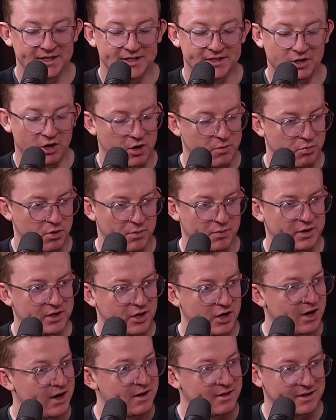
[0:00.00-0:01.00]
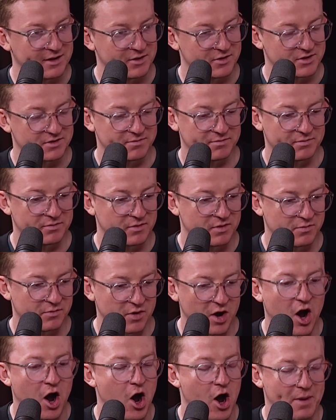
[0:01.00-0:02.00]
Don't own property, don't own anything else.
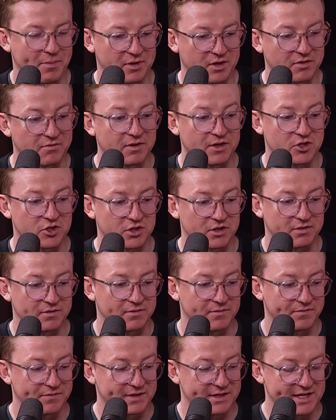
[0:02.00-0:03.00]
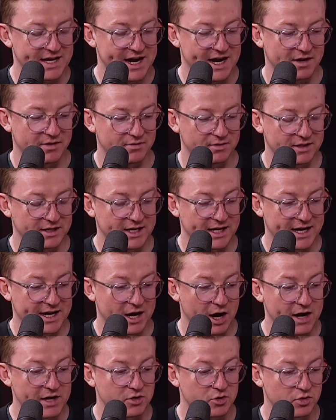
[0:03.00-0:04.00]
Hyper conviction. Now,
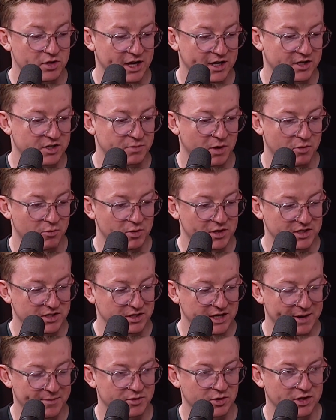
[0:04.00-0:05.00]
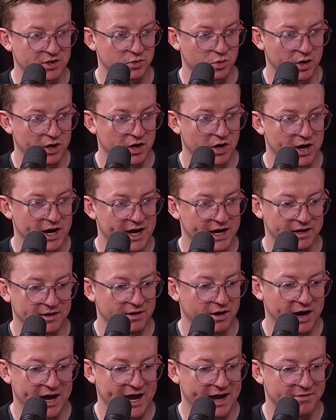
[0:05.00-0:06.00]
I do that because my risk appetite is quite high and
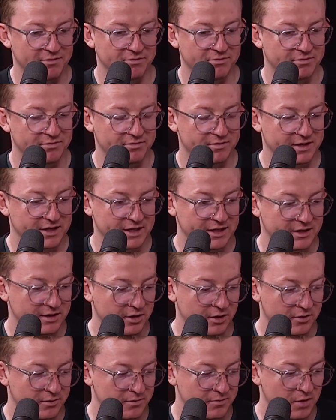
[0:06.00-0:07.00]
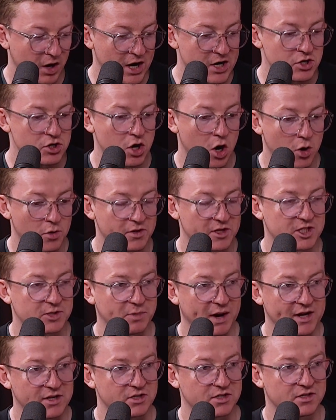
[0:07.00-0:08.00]
I have, I know this
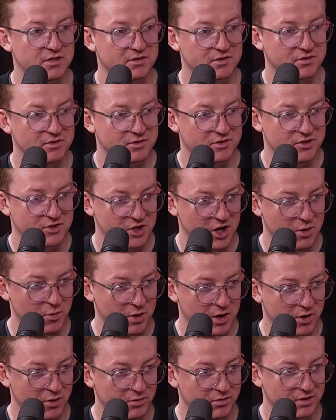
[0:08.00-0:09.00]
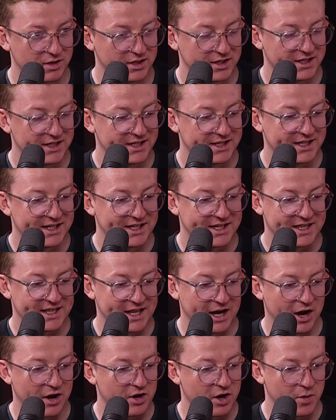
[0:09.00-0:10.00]
space so well
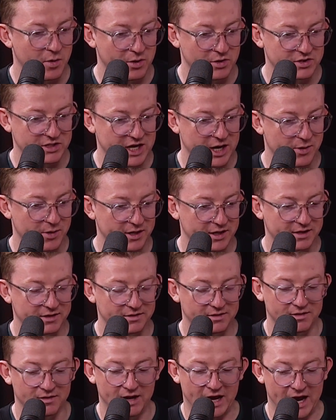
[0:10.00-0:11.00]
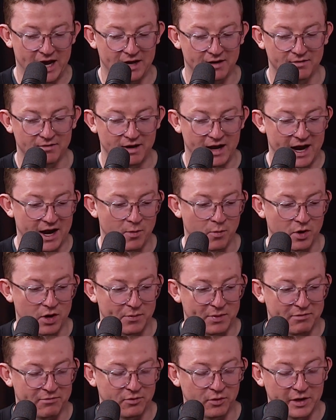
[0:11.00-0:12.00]
that I know where it's going and I want to
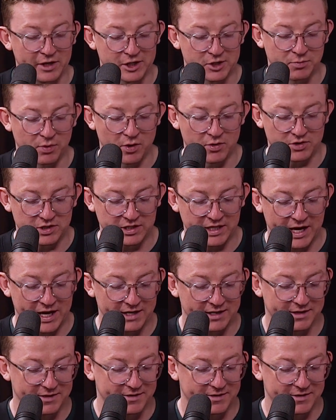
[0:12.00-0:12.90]
be fully exposed to that.